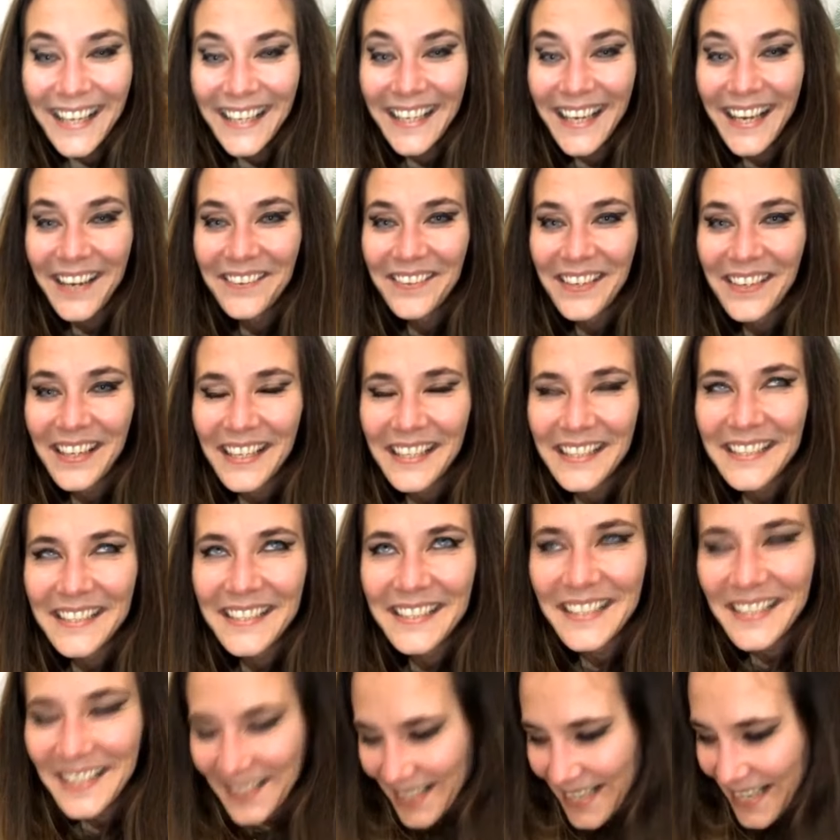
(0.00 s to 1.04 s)
Yeah, well,
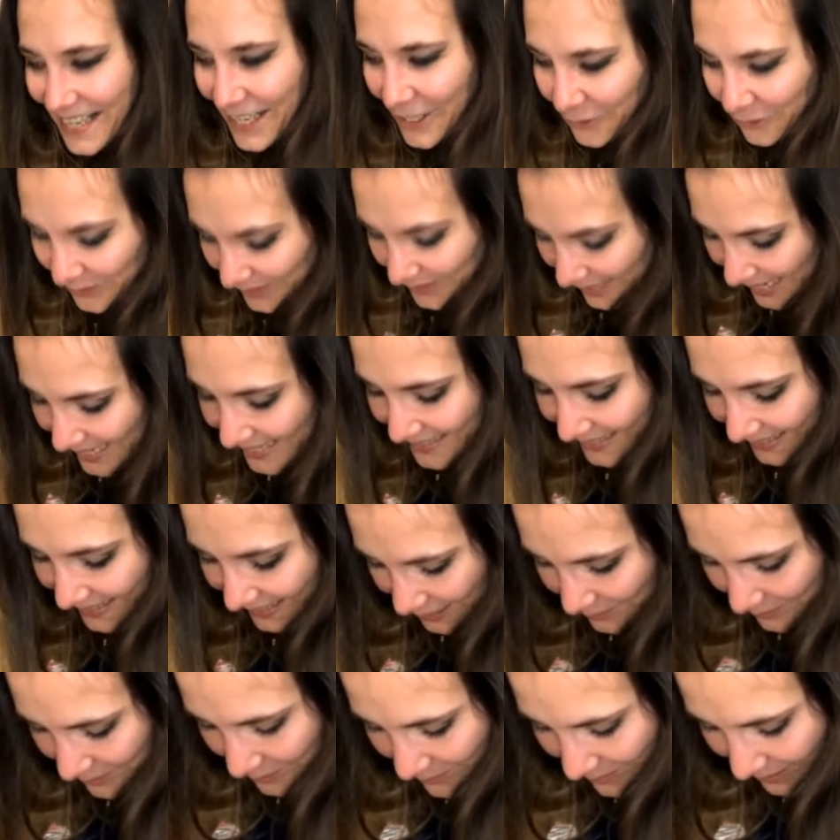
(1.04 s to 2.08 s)
it's today is a
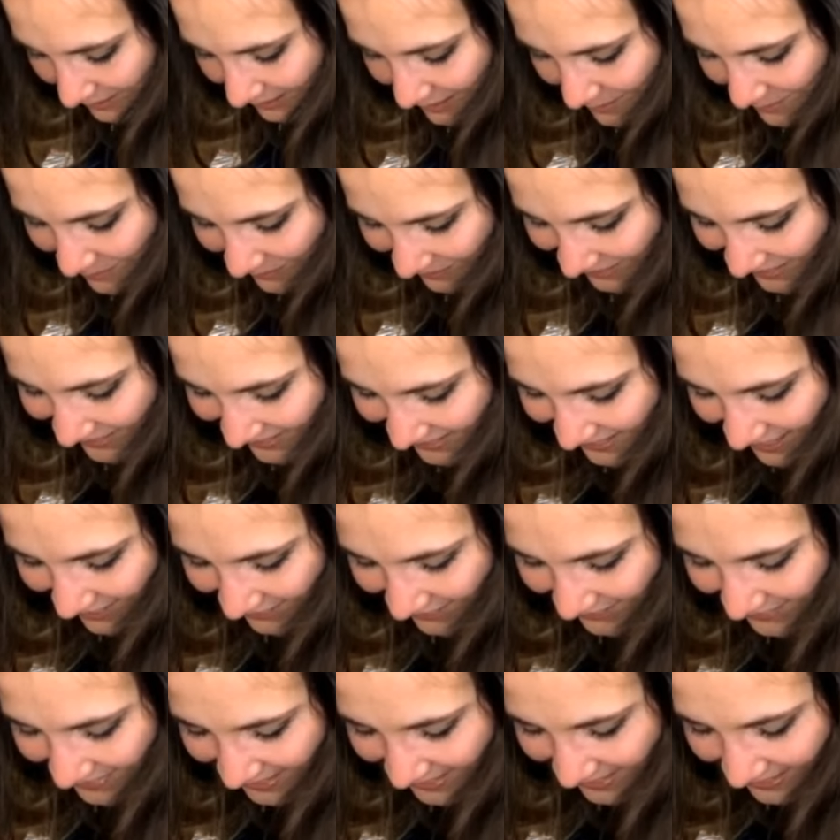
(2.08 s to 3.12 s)
little bit multiple,
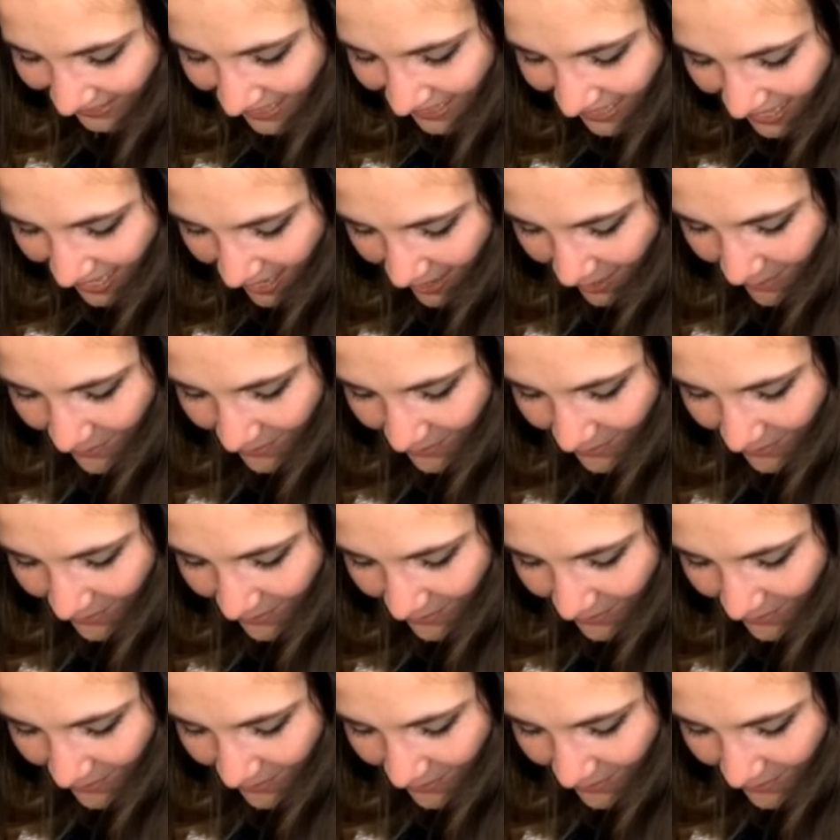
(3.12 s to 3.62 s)
definitely,